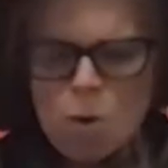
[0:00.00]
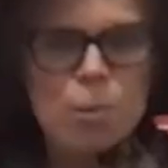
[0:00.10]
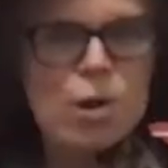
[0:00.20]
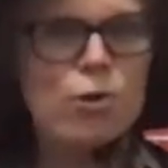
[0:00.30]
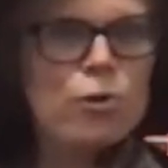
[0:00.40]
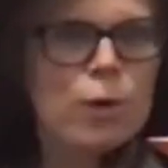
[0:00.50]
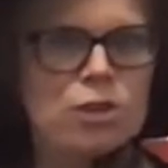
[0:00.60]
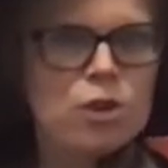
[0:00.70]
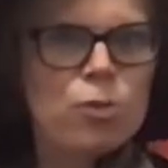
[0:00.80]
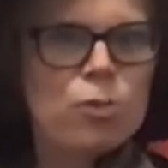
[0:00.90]
we are going
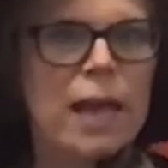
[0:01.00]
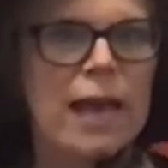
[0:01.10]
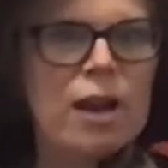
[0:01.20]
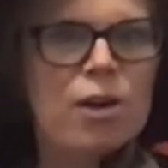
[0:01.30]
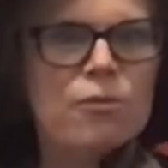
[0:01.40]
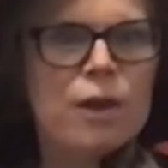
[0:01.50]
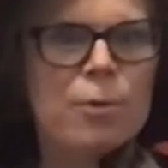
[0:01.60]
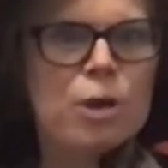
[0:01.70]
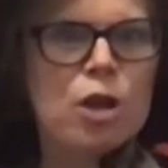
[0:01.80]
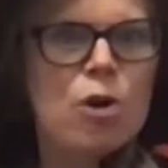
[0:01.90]
to create our
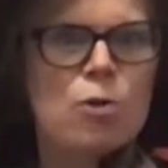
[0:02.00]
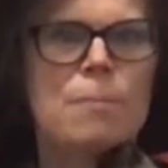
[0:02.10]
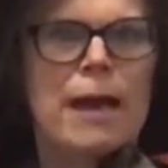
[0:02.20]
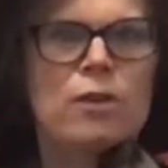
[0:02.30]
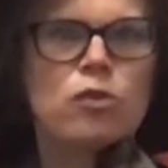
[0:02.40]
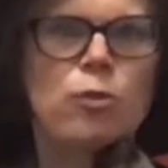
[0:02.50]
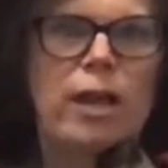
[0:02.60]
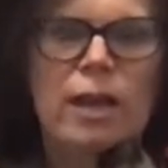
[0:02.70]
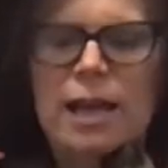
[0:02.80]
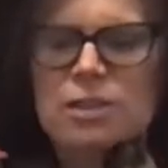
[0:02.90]
very own
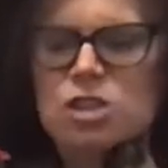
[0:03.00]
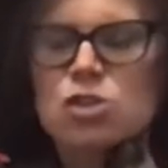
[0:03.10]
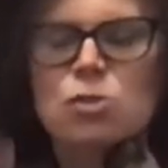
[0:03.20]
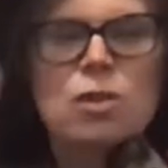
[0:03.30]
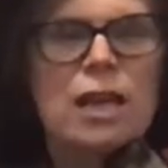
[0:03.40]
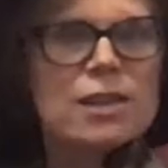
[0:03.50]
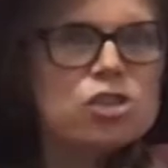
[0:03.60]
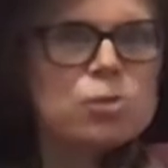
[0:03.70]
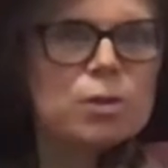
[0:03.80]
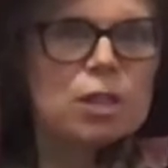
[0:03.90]
mandrake. And to do
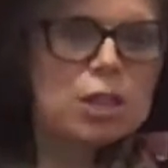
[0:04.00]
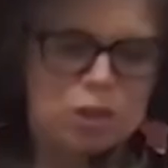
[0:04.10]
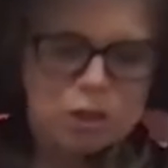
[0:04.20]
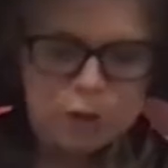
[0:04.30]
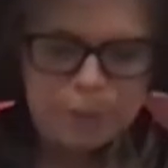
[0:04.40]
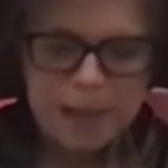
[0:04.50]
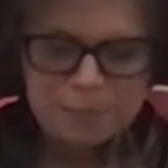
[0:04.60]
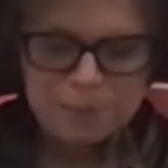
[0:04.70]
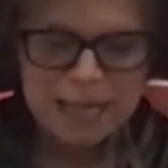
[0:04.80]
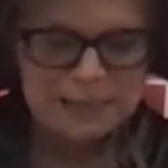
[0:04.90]
this, you will need a clear
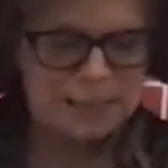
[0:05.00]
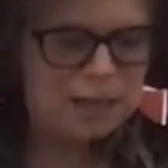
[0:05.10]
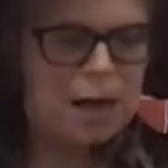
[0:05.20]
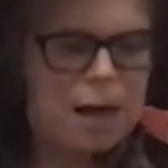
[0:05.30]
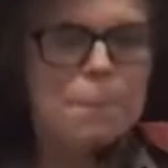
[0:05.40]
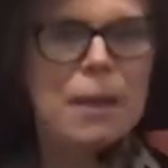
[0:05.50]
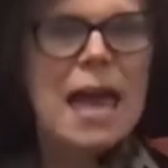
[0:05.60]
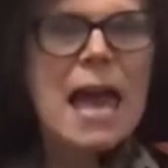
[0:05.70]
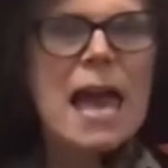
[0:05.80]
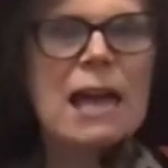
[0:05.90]
plastic cup,
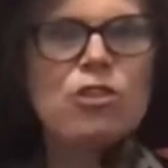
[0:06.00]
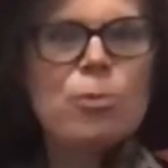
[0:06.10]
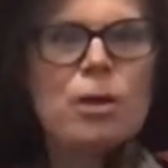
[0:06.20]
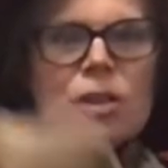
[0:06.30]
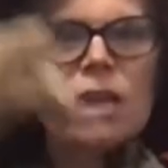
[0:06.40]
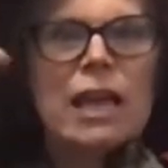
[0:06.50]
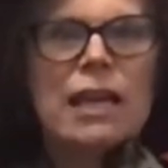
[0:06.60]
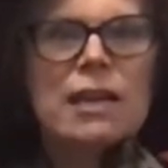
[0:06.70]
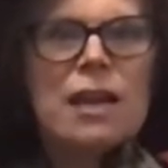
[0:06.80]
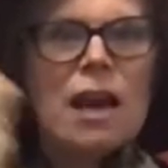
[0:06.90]
and you will
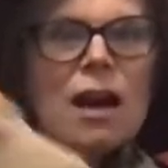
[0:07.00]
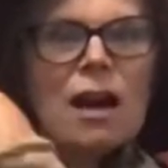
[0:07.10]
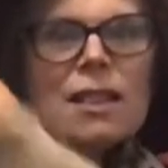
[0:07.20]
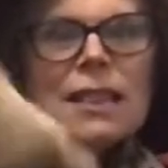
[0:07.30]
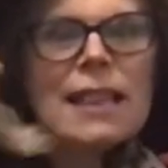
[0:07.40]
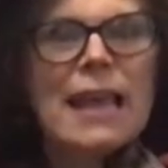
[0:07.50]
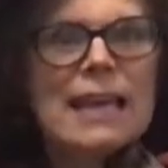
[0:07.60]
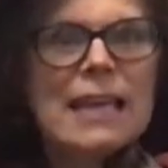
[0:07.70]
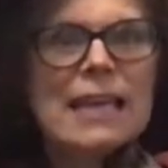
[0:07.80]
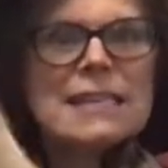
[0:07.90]
need a
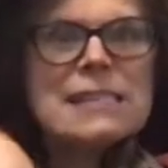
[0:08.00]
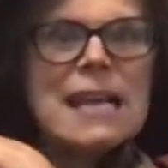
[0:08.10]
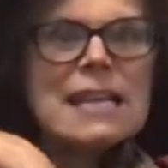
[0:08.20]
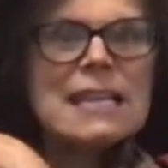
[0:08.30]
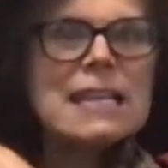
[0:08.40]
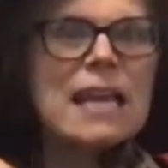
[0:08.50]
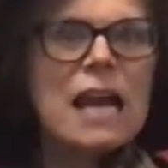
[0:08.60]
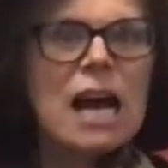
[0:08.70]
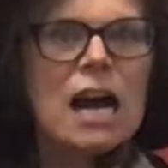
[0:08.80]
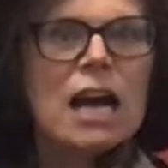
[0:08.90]
lady's
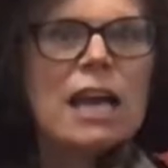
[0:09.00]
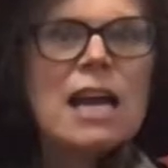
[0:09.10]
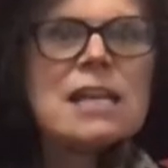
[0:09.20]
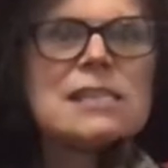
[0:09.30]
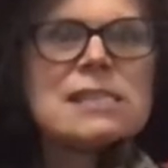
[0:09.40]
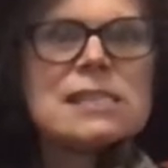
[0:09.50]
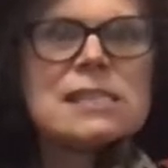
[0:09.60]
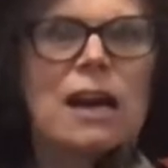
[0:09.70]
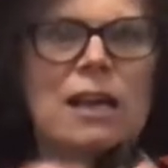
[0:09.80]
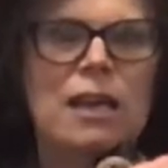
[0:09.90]
knee-high
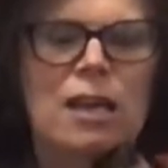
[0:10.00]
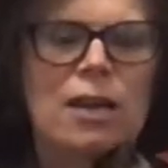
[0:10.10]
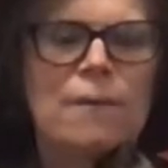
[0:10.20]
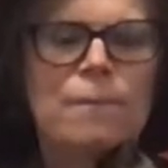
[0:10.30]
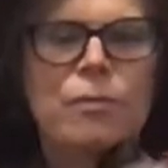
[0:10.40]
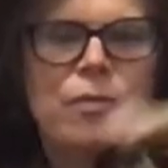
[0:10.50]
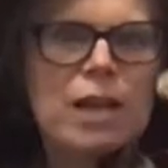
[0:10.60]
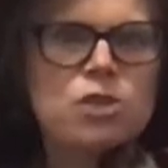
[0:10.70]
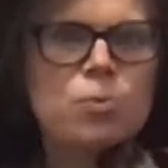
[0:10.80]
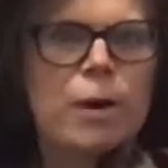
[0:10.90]
stocking.
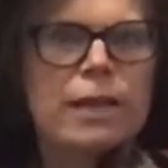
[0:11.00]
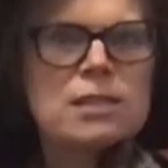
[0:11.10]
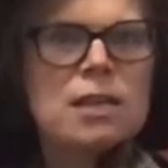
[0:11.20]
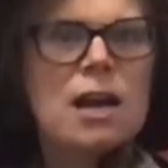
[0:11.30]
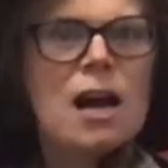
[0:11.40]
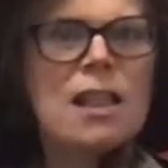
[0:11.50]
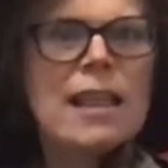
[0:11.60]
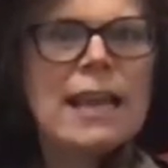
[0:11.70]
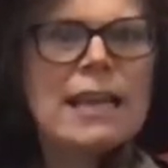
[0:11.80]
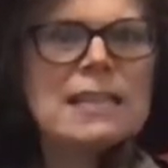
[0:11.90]
That's right, a
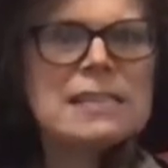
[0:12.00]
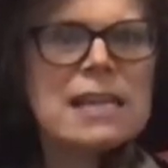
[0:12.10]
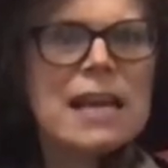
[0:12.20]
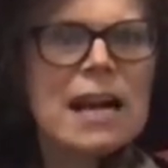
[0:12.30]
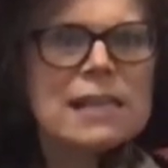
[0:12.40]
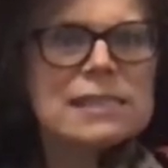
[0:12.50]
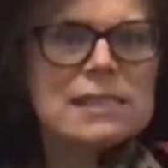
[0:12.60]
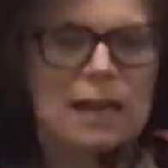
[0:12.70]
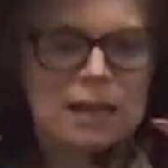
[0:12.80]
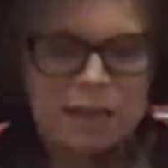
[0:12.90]
lady's knee-high
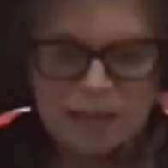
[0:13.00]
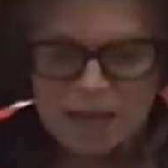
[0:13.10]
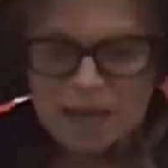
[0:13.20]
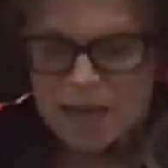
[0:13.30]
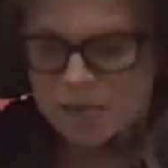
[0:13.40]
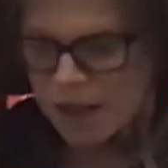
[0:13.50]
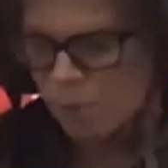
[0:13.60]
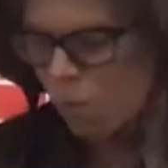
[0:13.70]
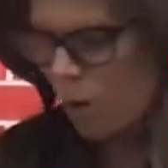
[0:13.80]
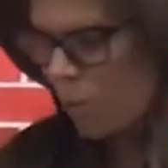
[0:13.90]
stocking. Now,
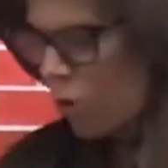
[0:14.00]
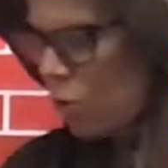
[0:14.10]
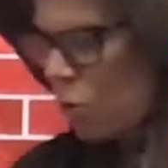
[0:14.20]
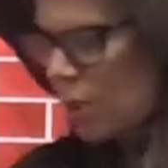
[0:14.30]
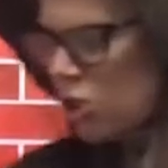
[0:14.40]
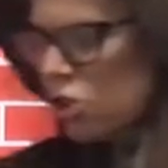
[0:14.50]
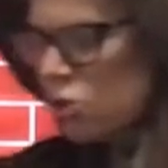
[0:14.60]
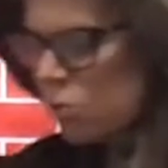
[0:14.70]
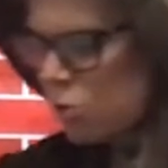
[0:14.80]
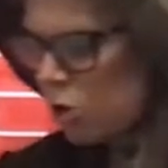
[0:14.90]
what we are going to
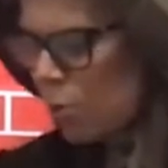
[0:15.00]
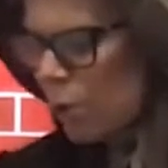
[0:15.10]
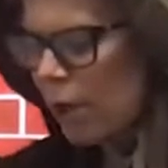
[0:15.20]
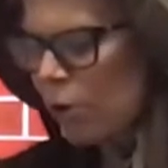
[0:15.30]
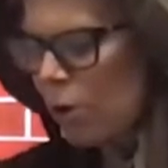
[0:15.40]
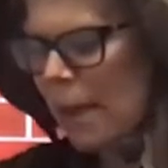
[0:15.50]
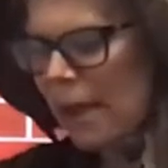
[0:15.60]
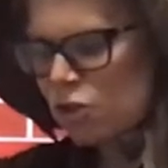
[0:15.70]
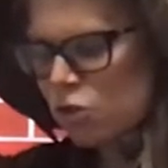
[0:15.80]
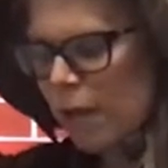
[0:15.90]
do to create our
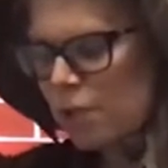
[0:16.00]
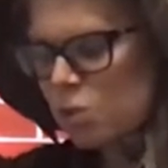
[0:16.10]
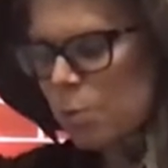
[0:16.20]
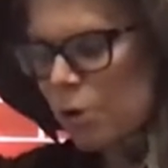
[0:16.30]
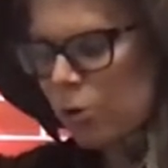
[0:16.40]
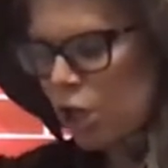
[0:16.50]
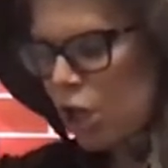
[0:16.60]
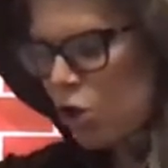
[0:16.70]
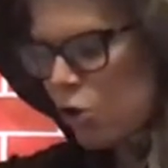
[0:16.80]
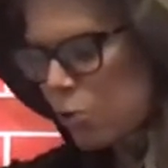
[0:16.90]
mandrake is we are going
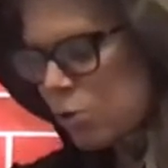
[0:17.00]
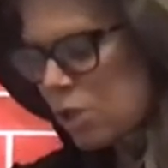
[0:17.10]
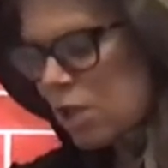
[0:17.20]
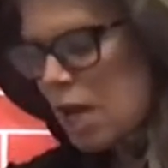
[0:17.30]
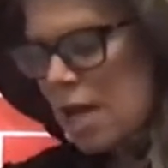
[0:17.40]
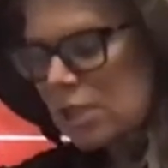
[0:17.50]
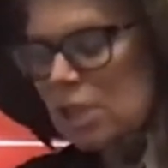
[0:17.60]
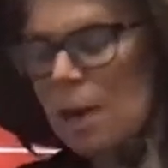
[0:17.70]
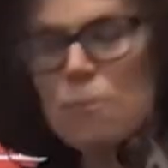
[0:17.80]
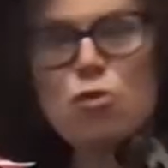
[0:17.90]
to use
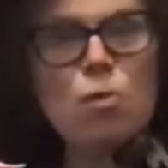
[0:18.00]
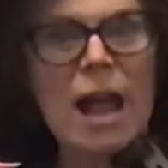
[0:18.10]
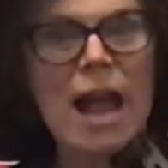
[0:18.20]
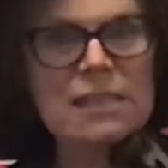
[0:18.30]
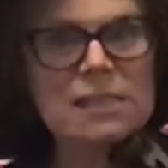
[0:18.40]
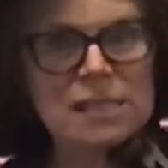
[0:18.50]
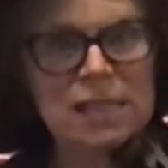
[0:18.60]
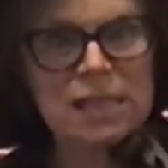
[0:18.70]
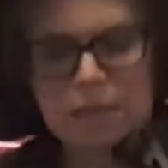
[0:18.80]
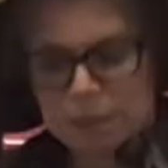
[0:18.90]
some grass seed.